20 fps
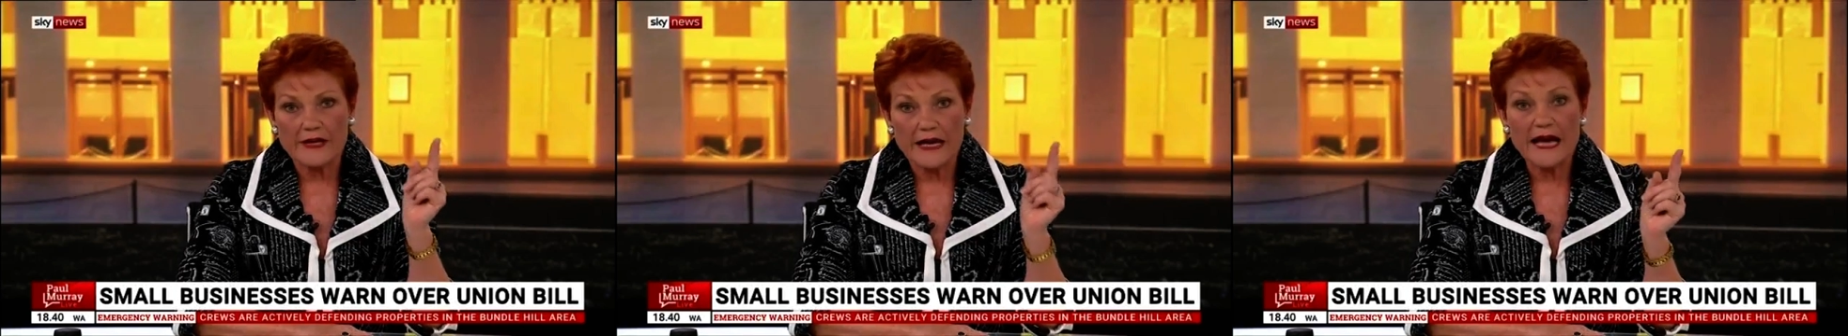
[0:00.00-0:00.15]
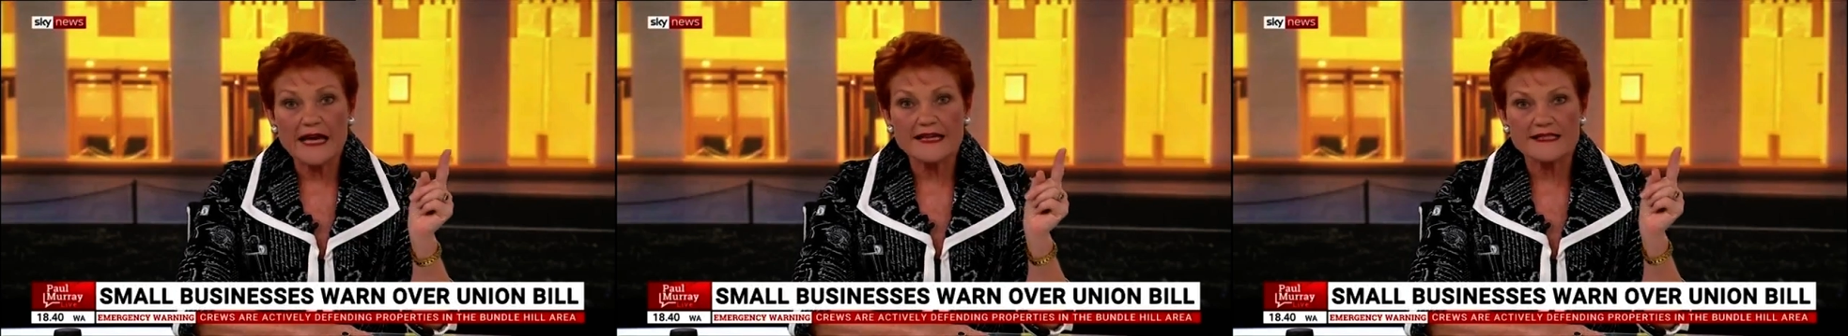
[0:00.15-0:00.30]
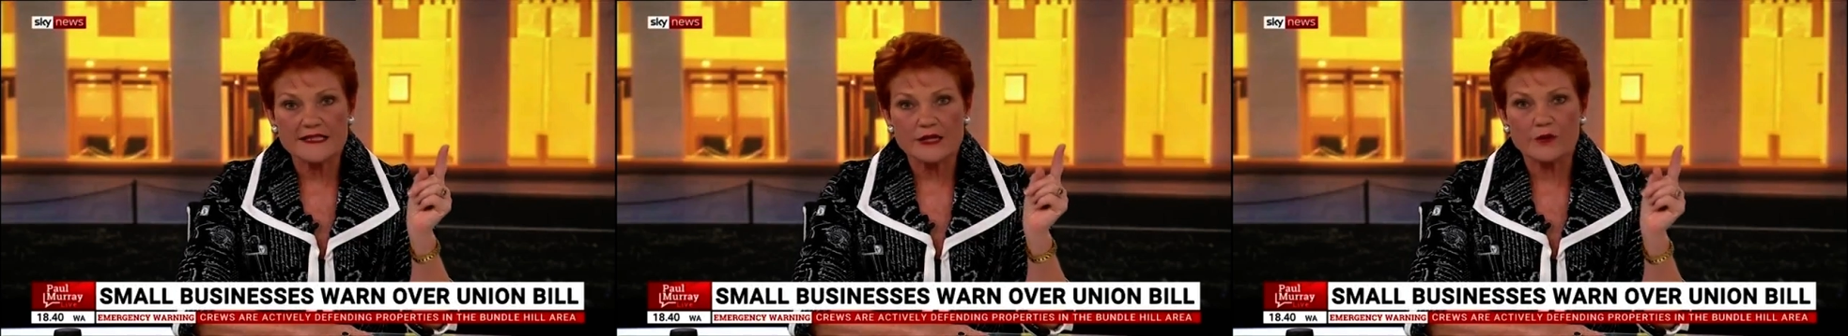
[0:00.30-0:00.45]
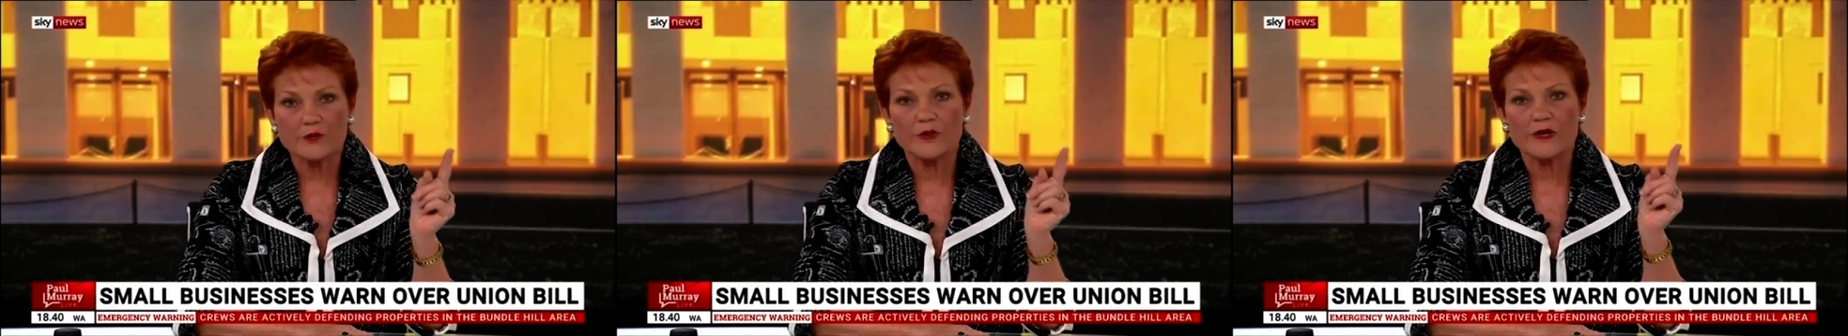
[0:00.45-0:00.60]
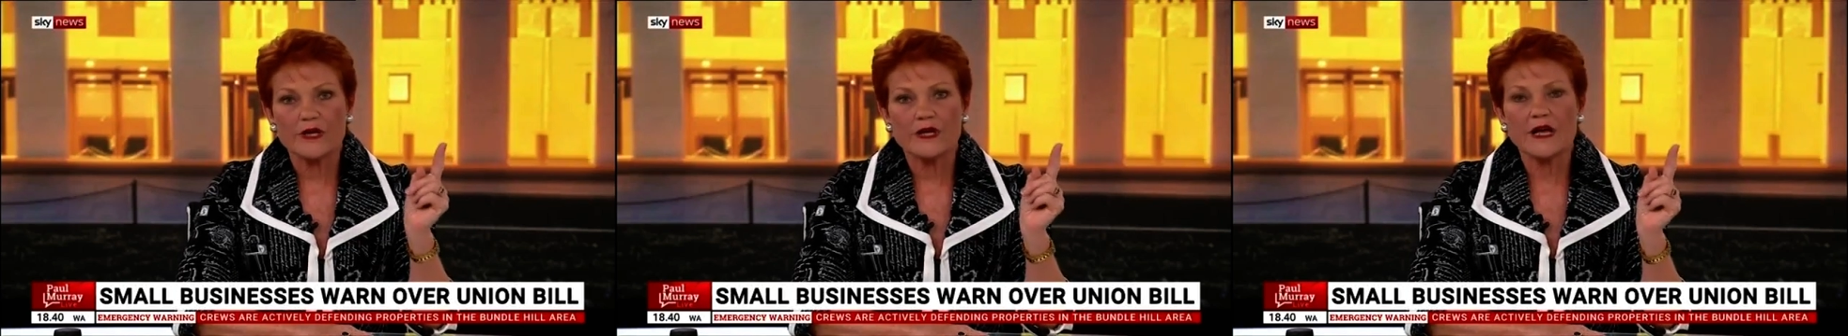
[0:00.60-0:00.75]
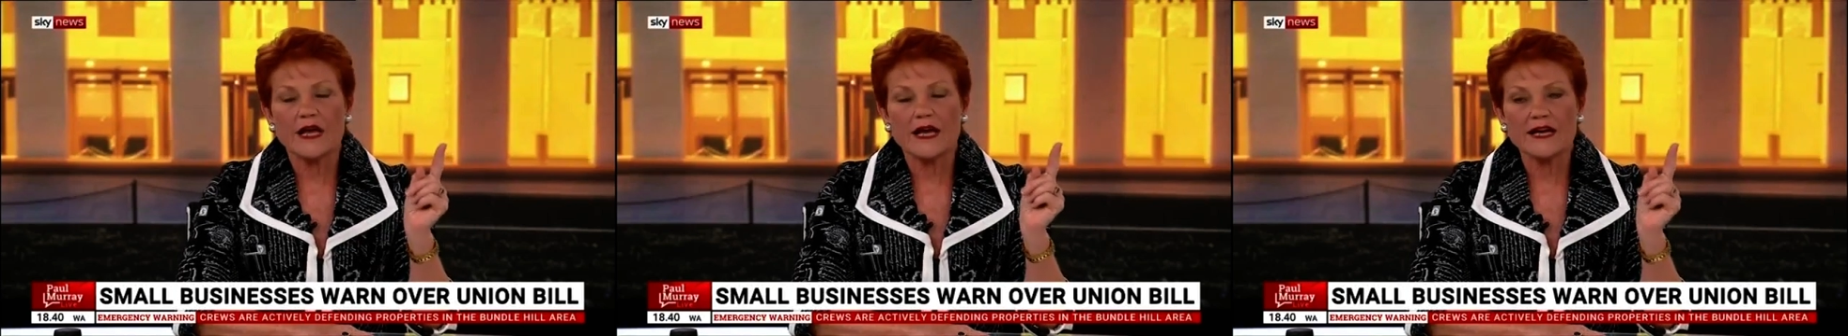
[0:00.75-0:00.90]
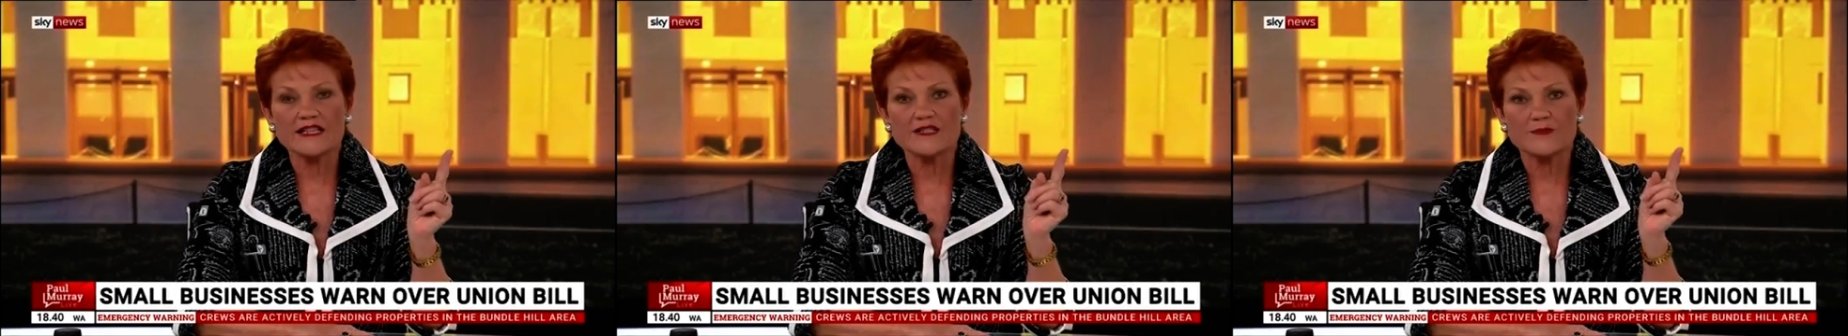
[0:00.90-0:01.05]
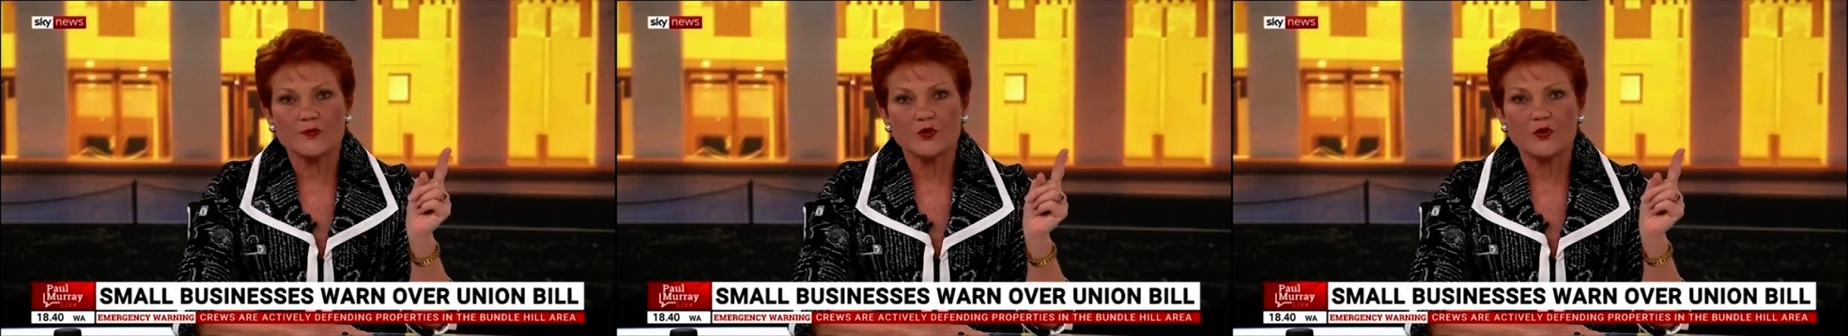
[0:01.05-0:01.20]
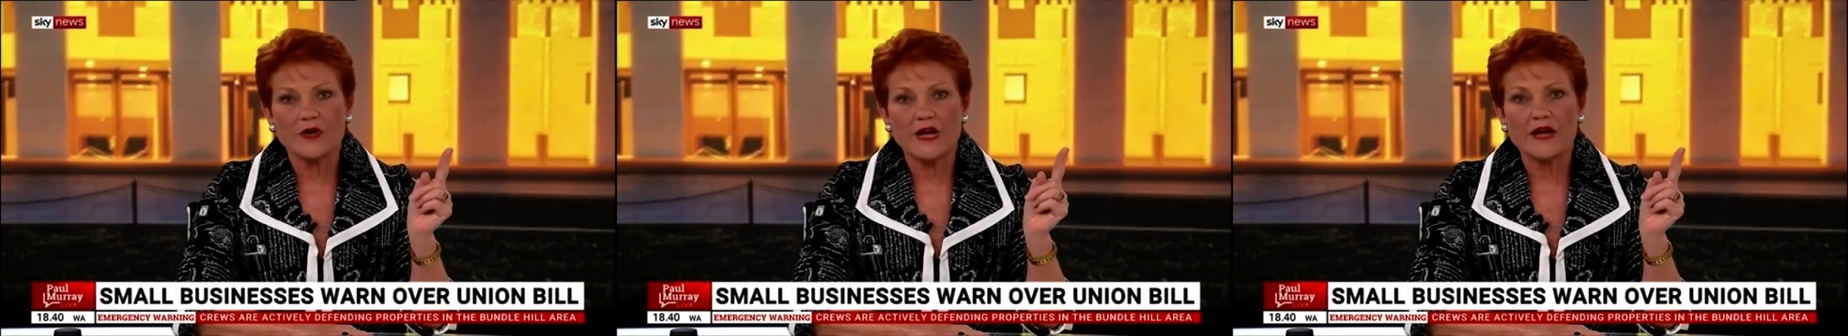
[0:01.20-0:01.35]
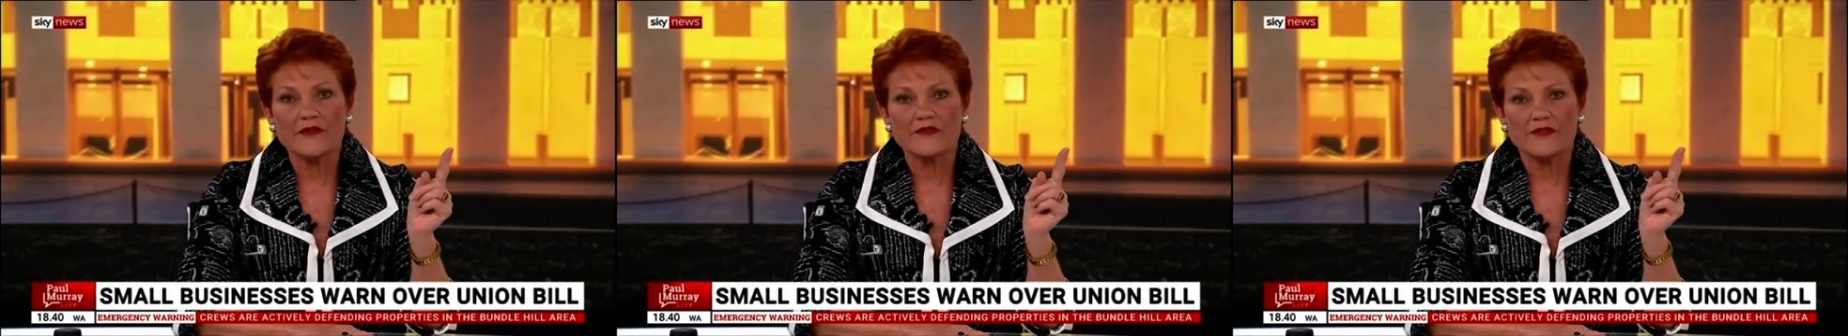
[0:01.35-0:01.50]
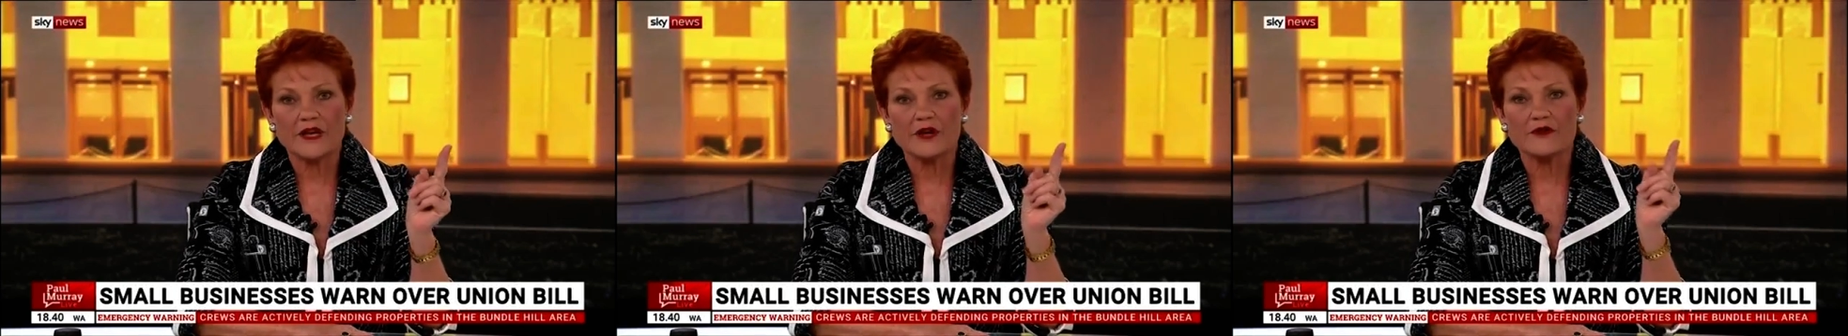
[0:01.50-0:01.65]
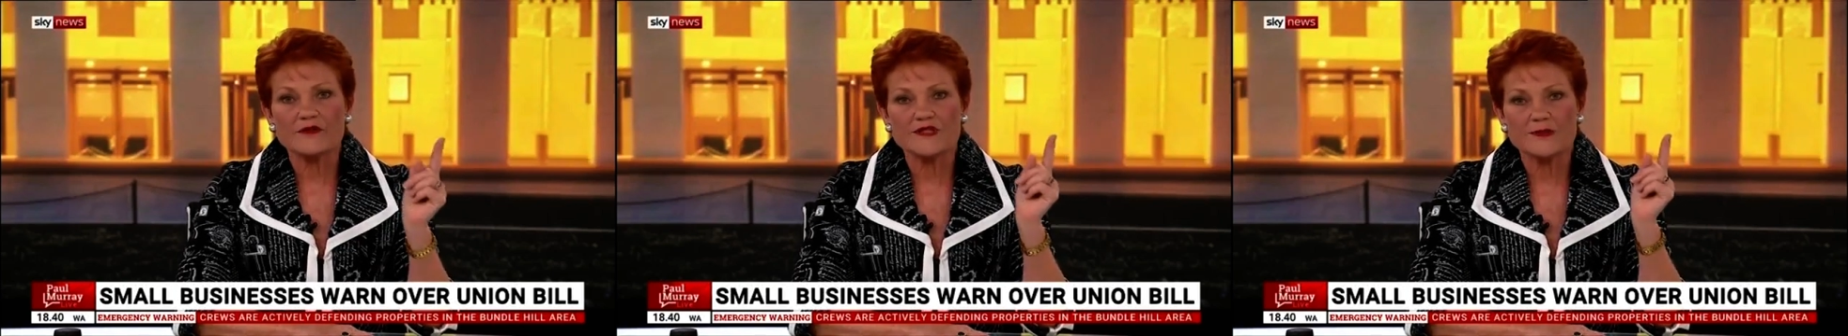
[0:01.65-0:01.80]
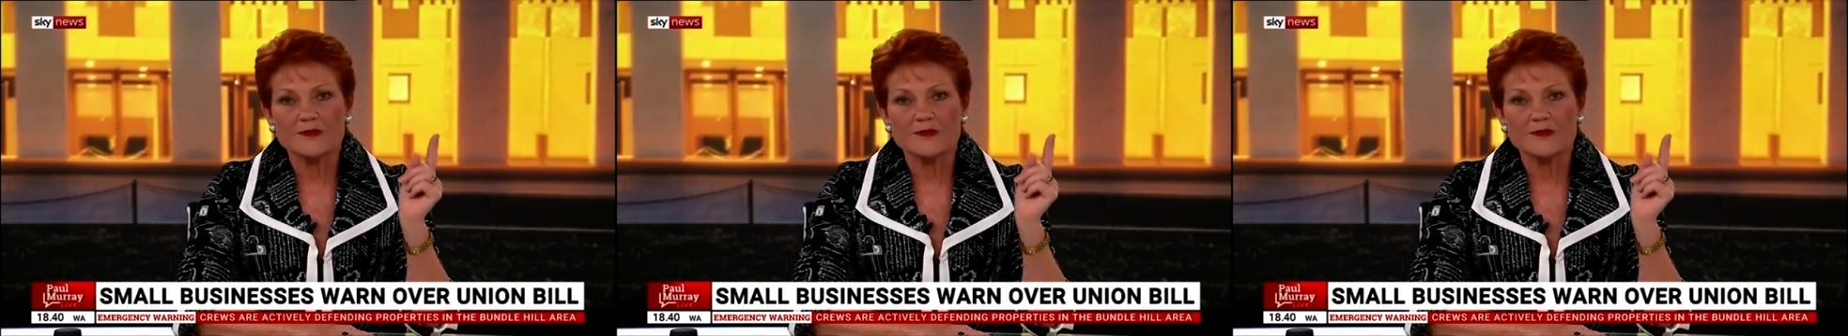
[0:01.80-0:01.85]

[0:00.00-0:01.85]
gas that we export out there